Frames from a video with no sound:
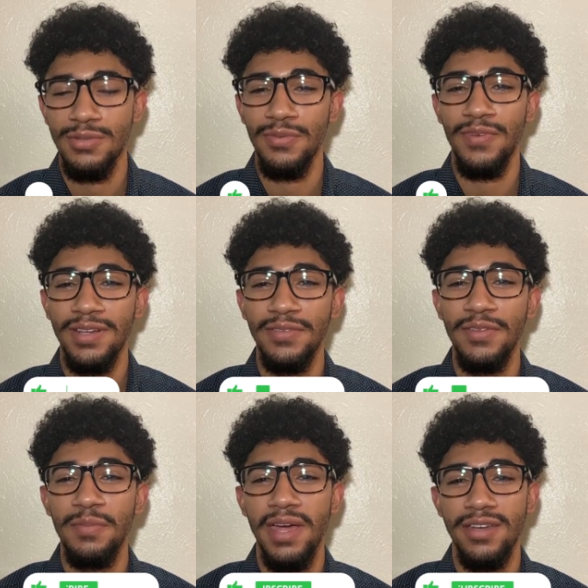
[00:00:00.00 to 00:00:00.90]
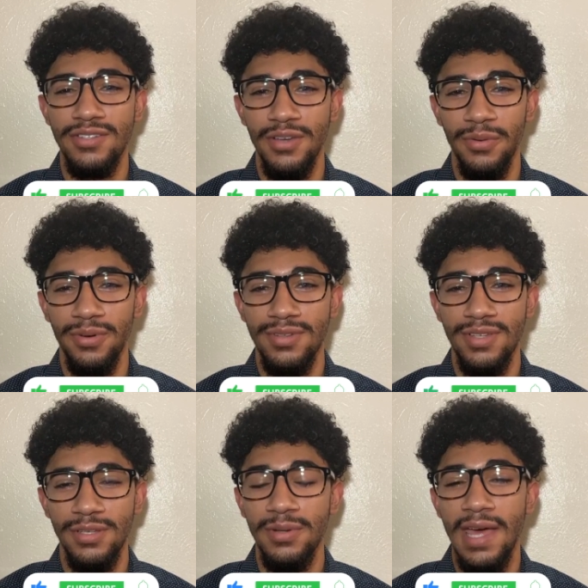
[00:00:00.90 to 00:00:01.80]
To effectively manage donors,
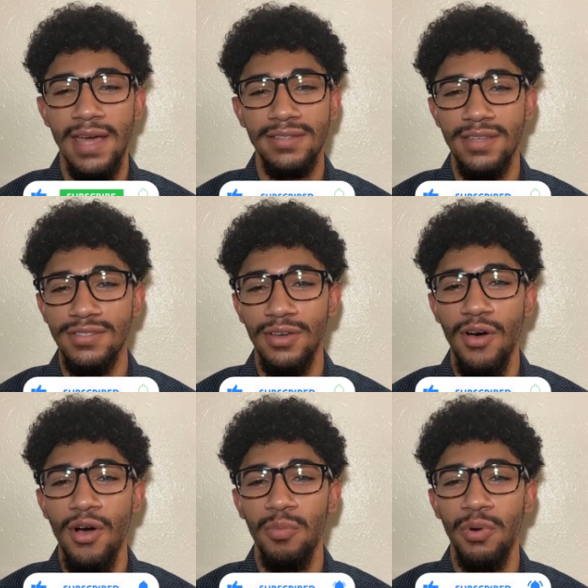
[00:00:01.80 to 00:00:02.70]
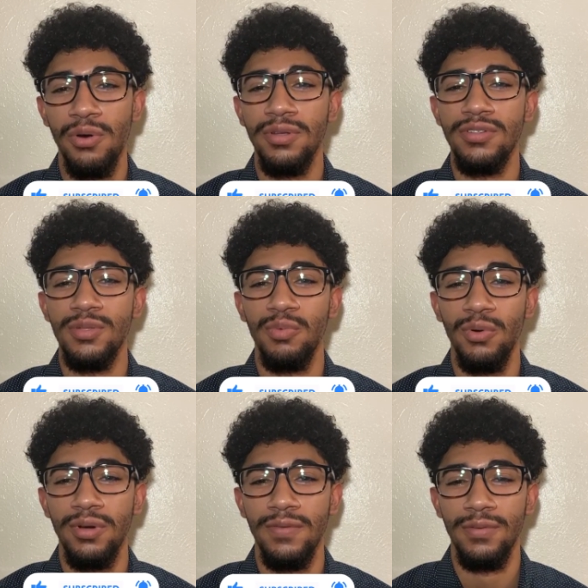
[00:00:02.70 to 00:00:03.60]
you need access to all pertinent
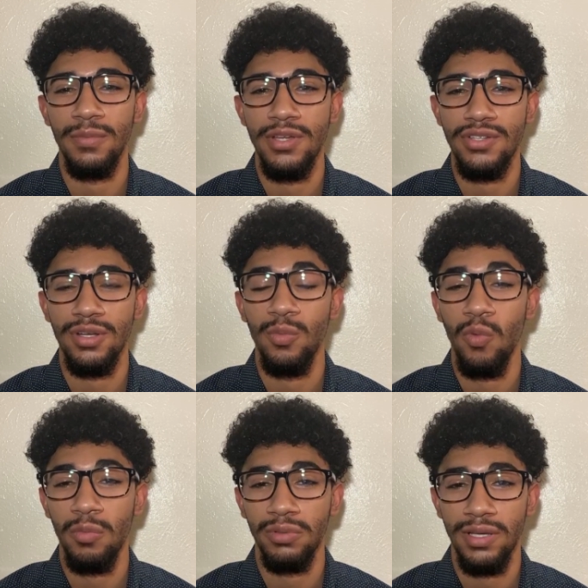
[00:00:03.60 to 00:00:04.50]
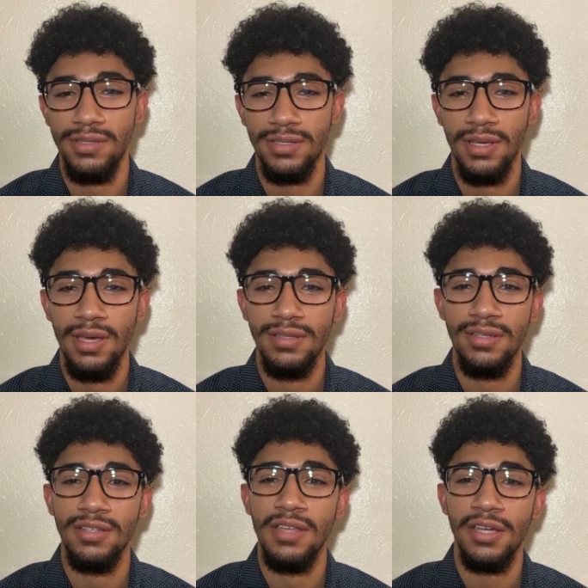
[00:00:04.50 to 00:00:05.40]
supporter information in one place to
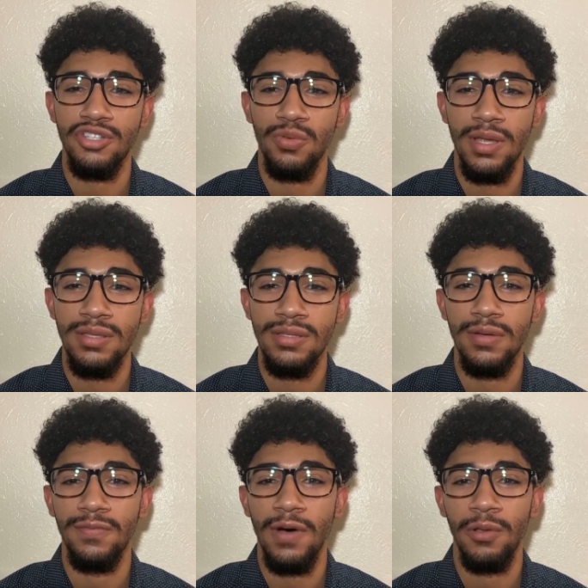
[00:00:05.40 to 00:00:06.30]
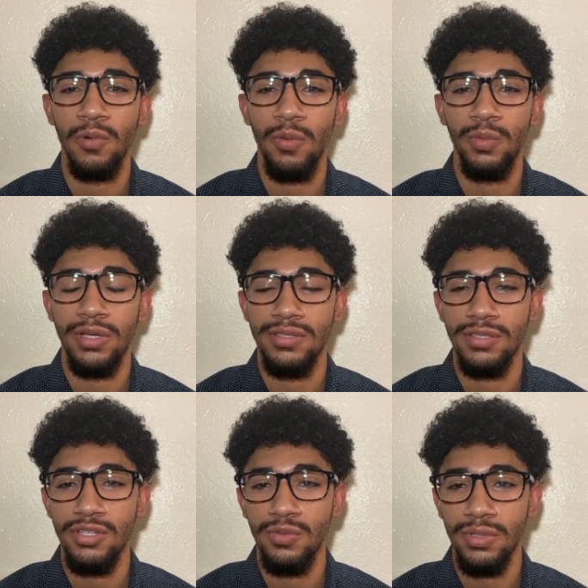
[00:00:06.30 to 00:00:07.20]
detect trends and follow up with
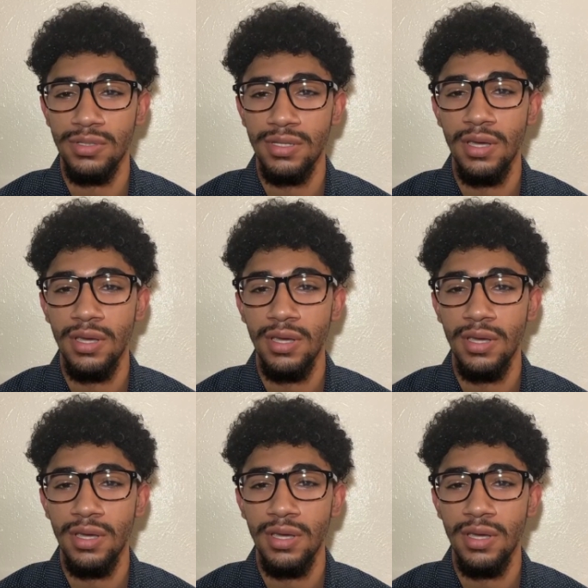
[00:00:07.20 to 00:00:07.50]
constituents